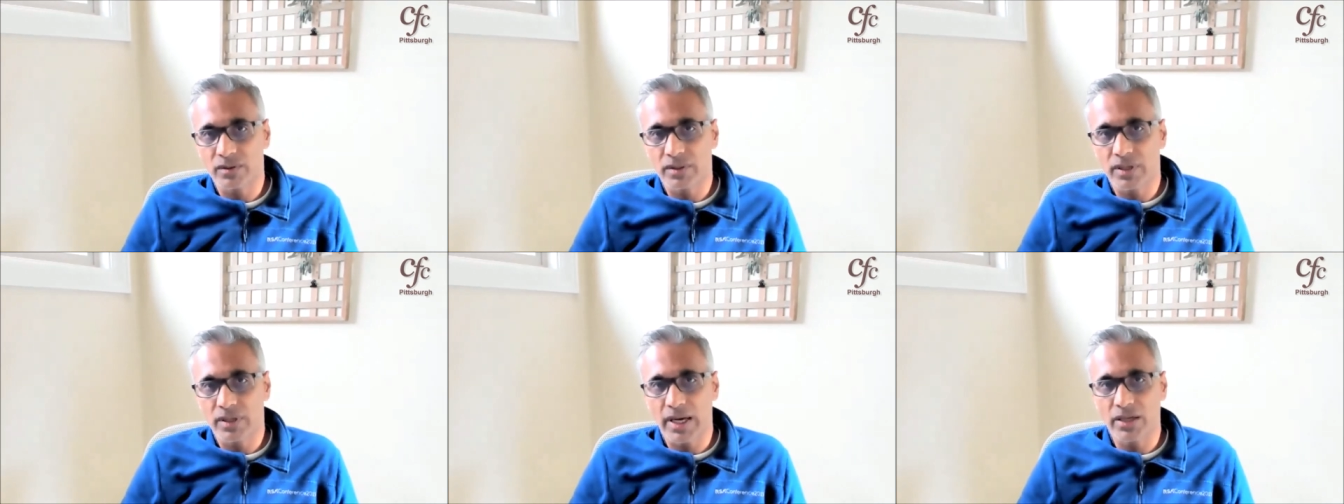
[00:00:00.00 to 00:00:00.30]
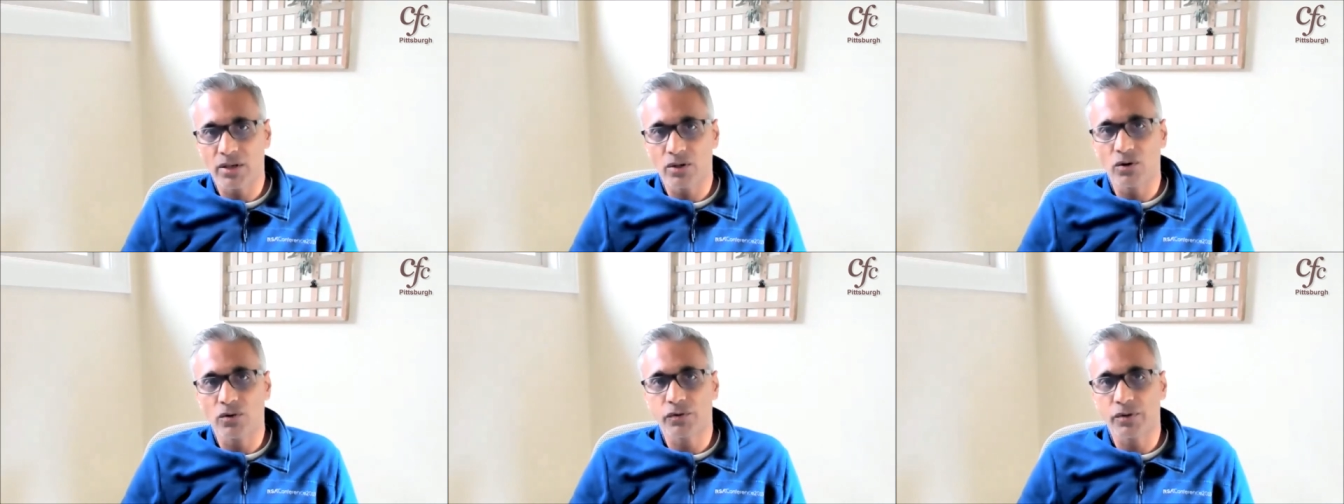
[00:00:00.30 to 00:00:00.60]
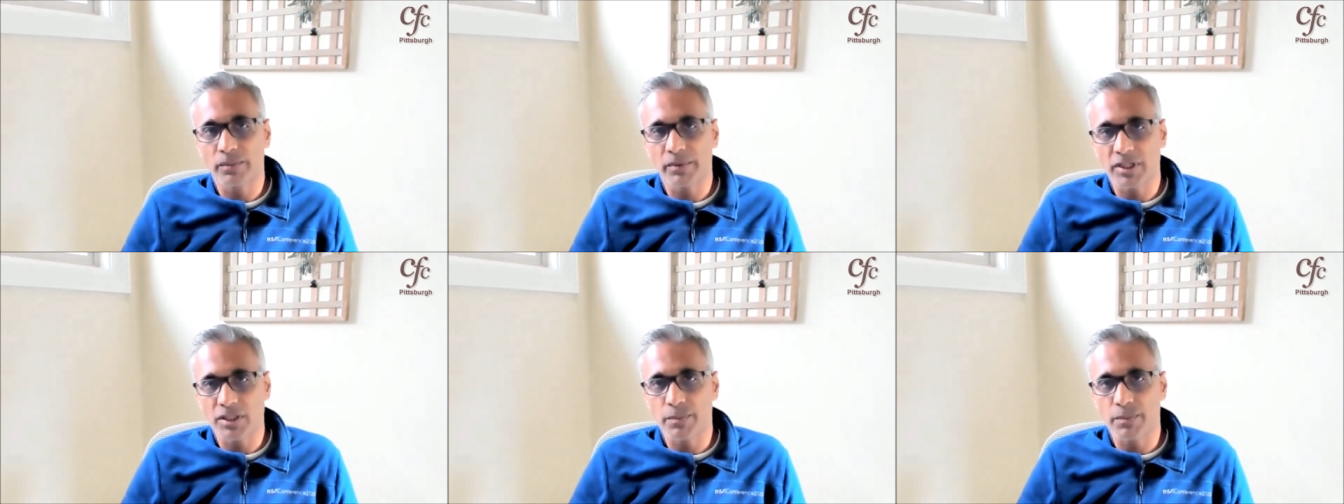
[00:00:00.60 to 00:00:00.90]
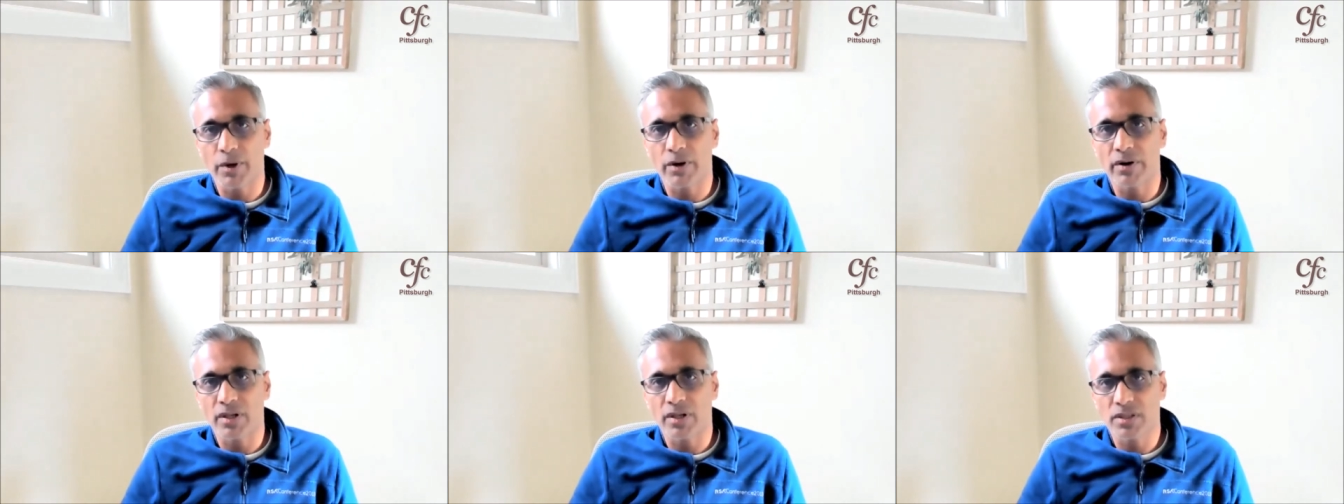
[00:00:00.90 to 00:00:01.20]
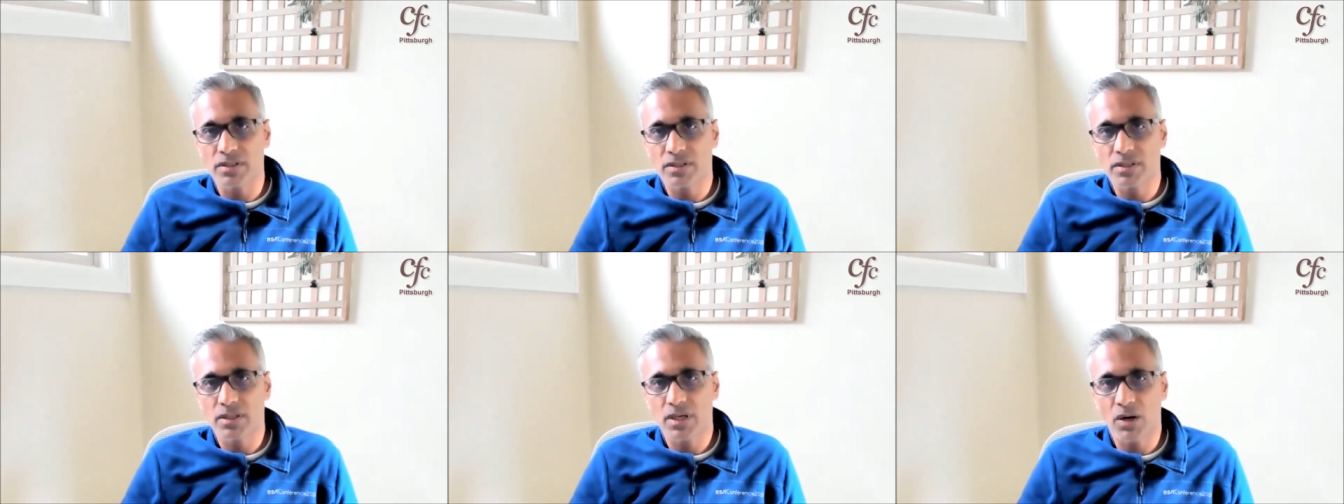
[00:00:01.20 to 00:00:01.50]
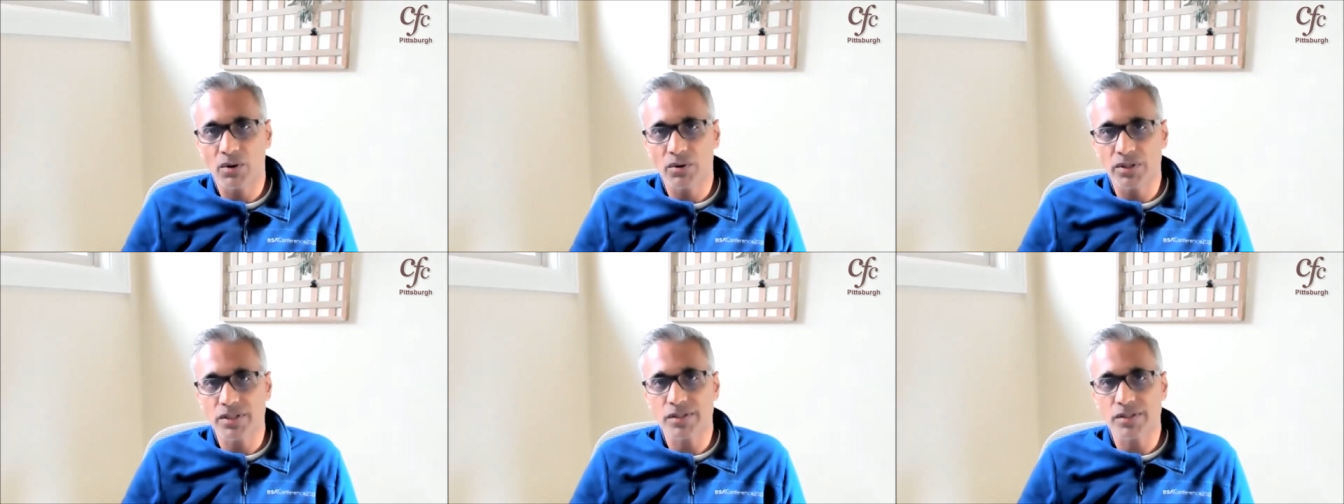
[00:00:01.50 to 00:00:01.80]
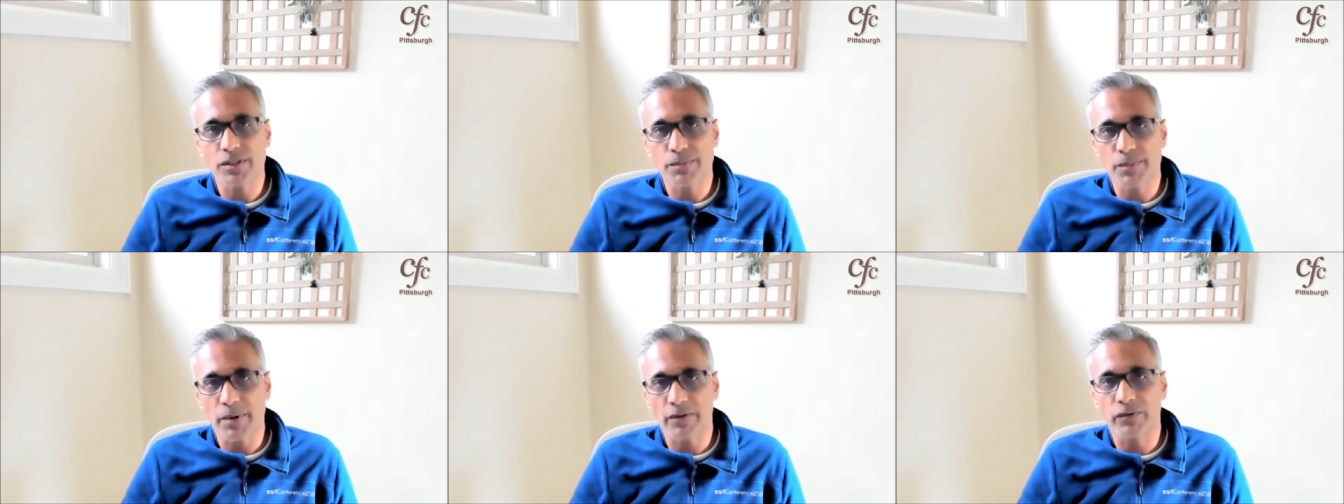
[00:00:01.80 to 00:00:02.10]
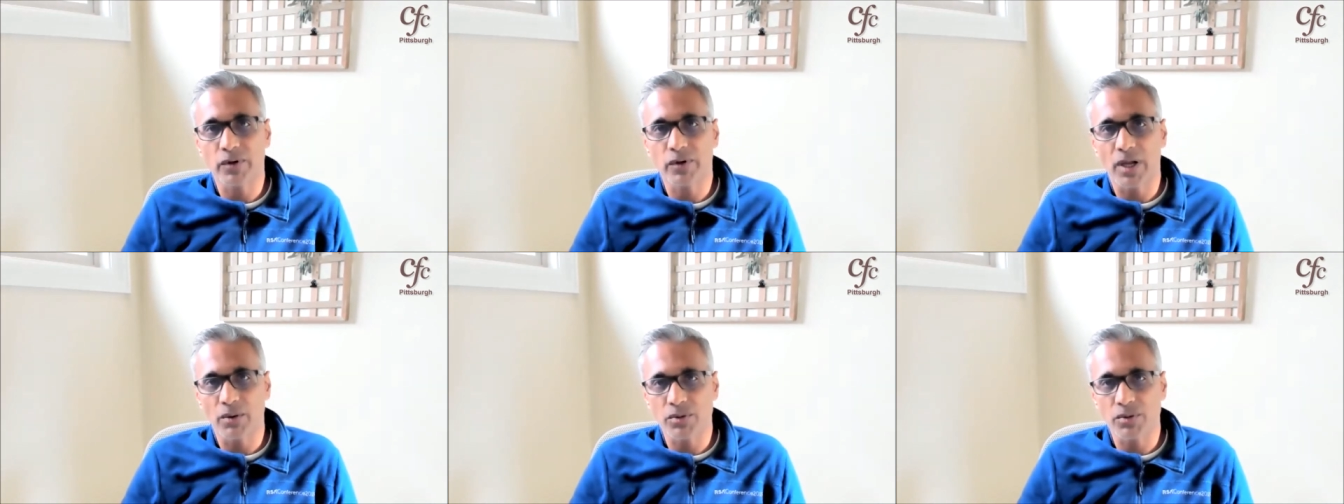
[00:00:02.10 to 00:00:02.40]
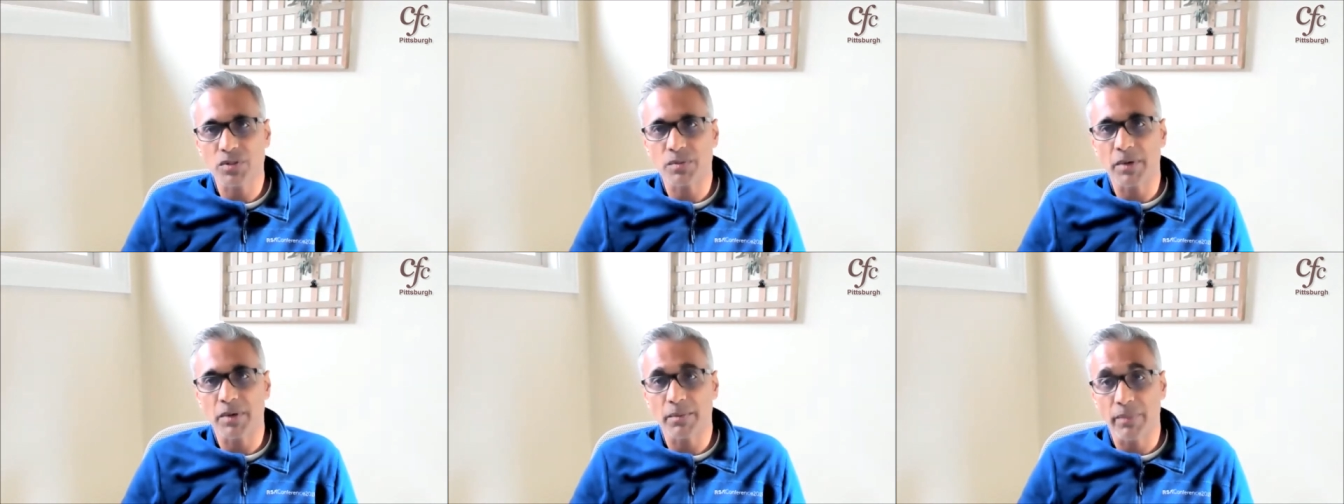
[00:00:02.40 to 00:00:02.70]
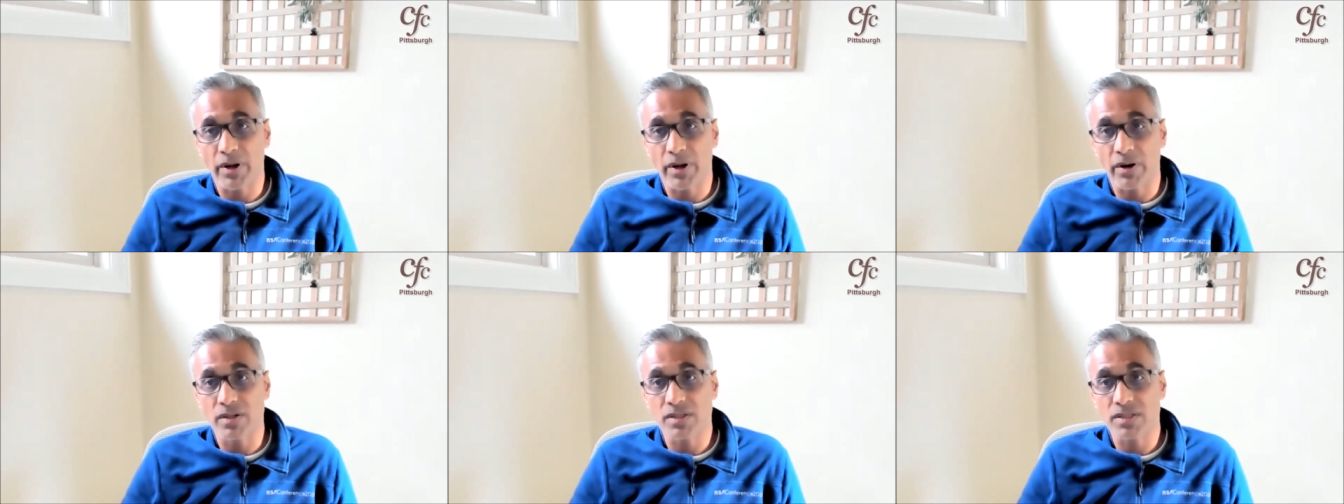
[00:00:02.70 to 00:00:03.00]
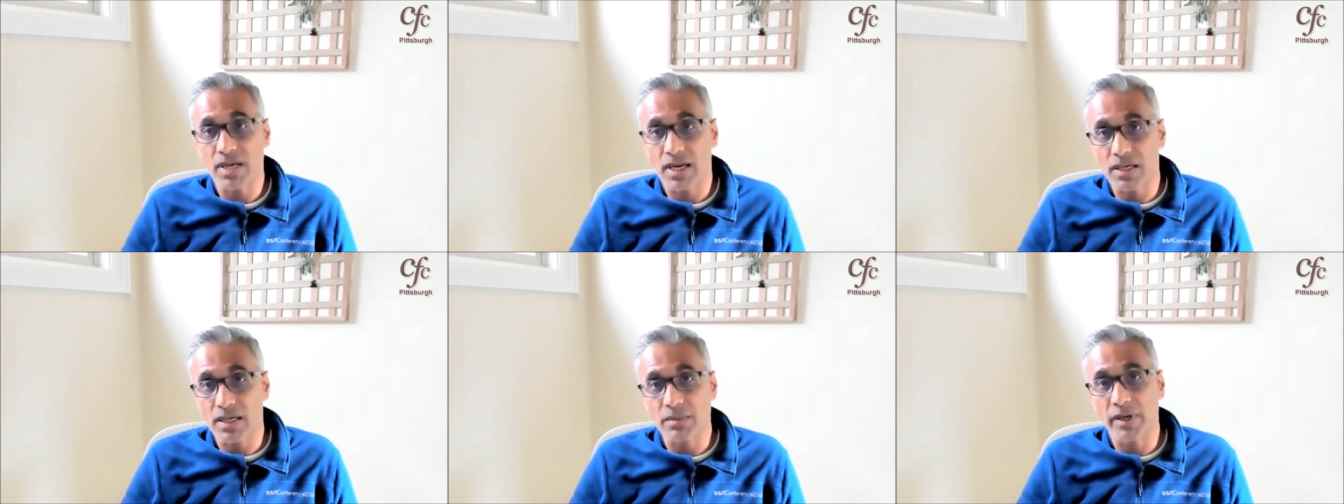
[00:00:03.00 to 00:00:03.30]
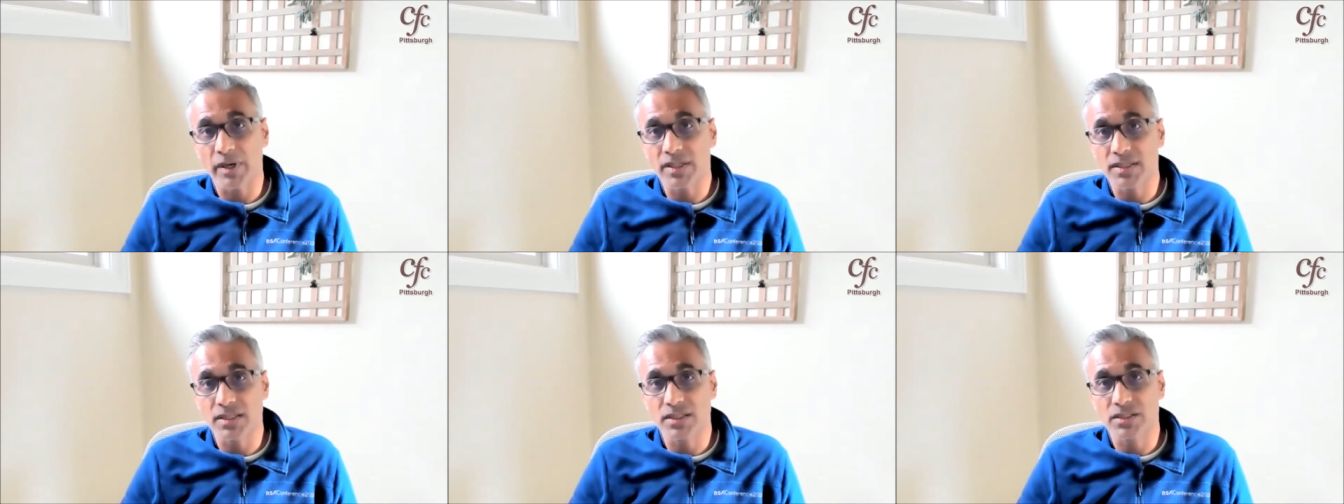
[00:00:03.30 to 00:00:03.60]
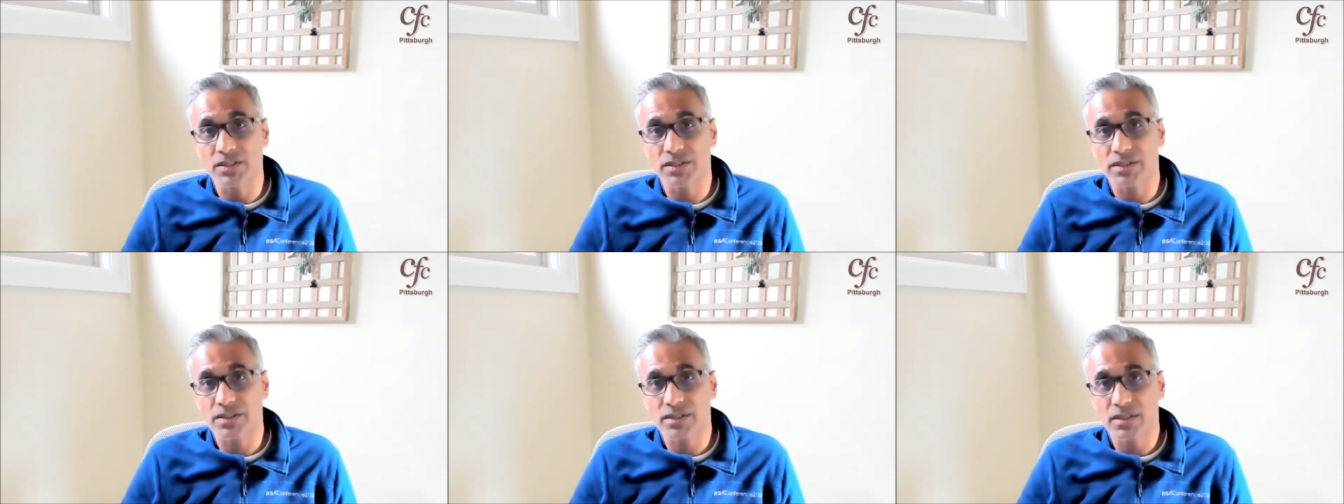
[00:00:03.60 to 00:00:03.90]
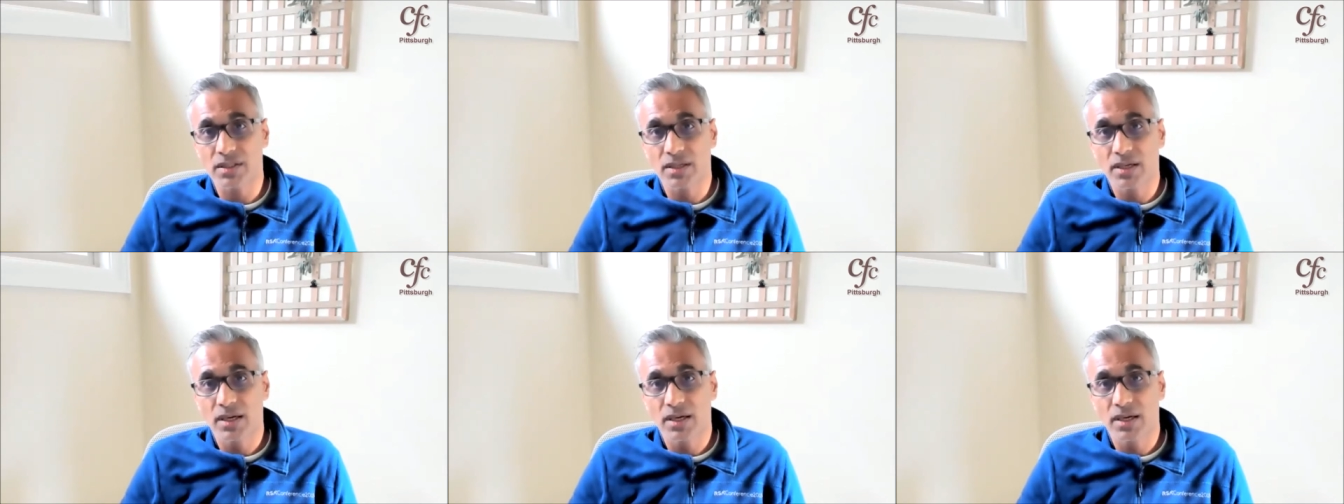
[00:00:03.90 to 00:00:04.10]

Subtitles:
I know from experience how disrespectful I was to my parents and to my teachers.